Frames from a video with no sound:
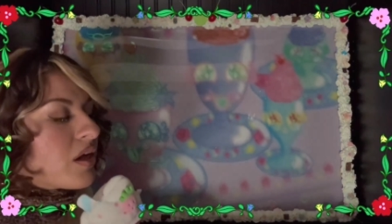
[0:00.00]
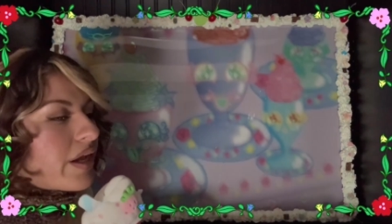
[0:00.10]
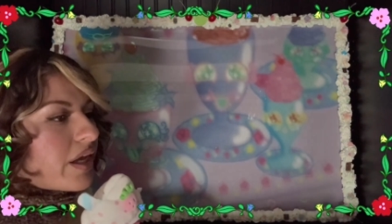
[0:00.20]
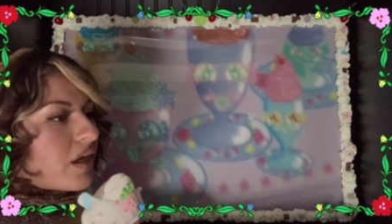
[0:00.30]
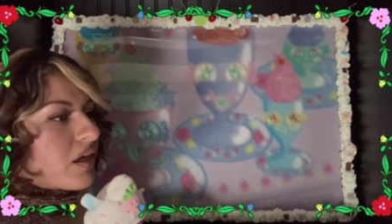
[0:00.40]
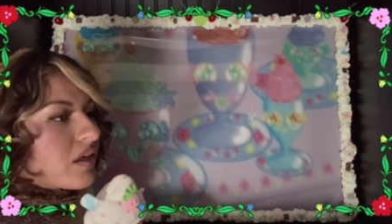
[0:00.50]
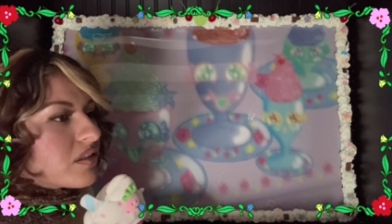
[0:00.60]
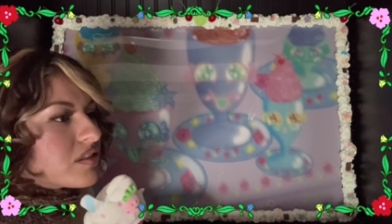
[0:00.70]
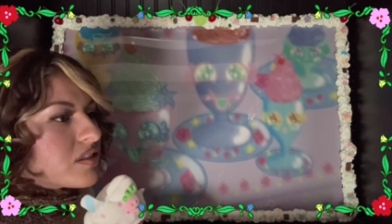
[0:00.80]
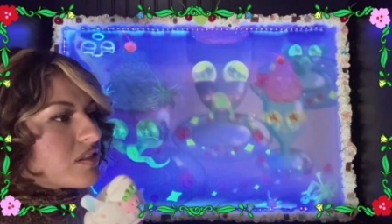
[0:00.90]

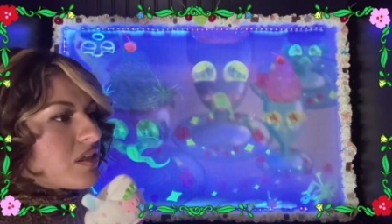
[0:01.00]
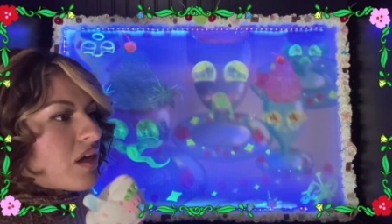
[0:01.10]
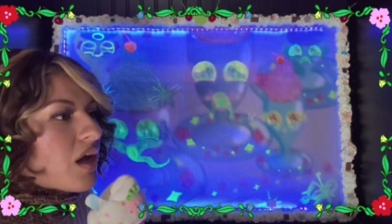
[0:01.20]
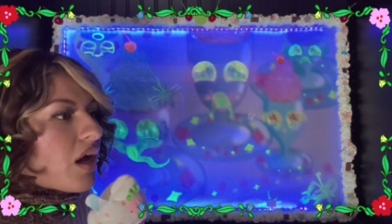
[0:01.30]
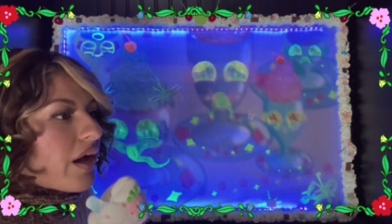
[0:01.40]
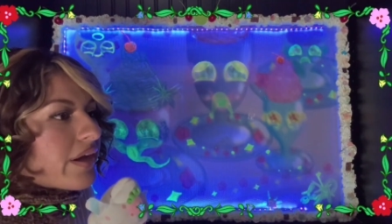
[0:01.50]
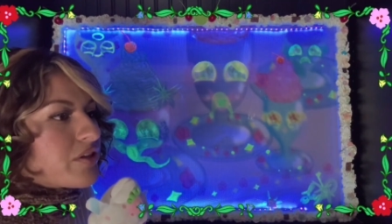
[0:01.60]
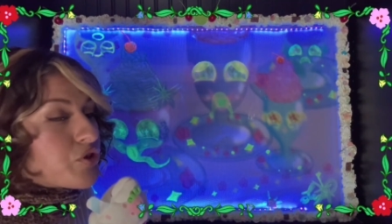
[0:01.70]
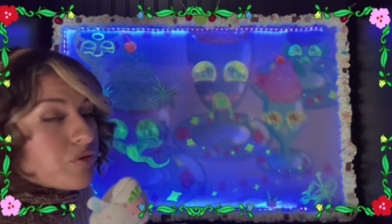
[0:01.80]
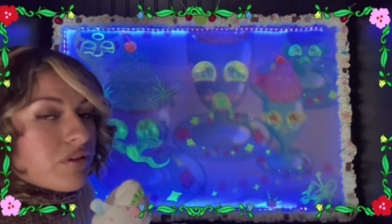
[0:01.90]
and I
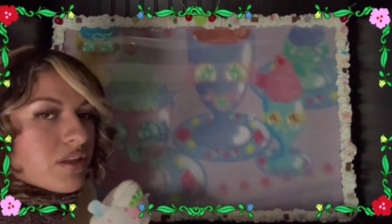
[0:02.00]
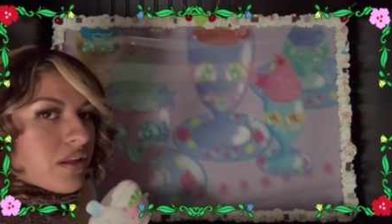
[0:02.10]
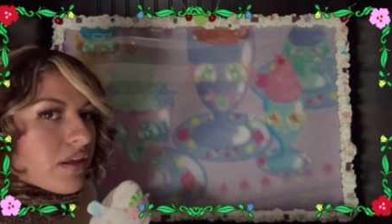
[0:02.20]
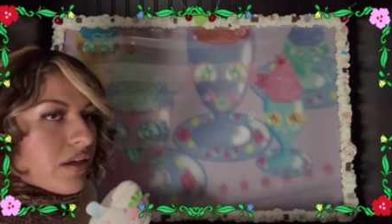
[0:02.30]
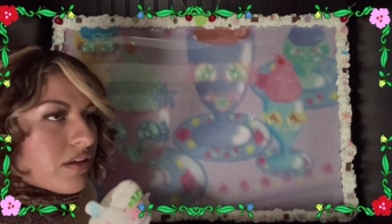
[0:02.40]
truly think like